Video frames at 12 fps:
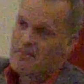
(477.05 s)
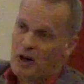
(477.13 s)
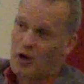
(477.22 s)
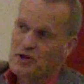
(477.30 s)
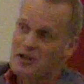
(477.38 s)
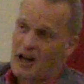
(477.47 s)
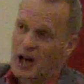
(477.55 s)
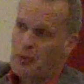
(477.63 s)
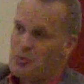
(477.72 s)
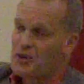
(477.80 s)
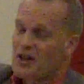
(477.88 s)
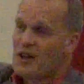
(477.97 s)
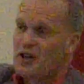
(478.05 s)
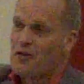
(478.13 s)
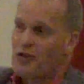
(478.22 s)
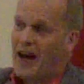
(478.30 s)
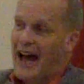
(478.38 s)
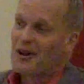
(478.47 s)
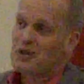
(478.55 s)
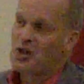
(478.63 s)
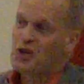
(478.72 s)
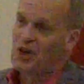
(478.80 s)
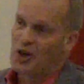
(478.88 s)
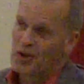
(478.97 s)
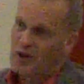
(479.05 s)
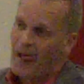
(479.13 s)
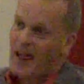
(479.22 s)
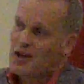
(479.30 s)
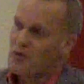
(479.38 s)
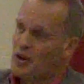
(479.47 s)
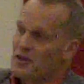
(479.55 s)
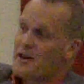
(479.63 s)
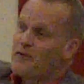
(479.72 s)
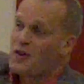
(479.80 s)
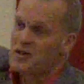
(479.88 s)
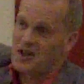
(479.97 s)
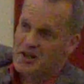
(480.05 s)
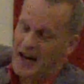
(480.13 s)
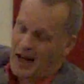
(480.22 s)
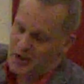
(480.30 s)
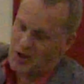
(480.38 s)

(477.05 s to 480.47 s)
But on slopes, you've got altitude, you've got differences in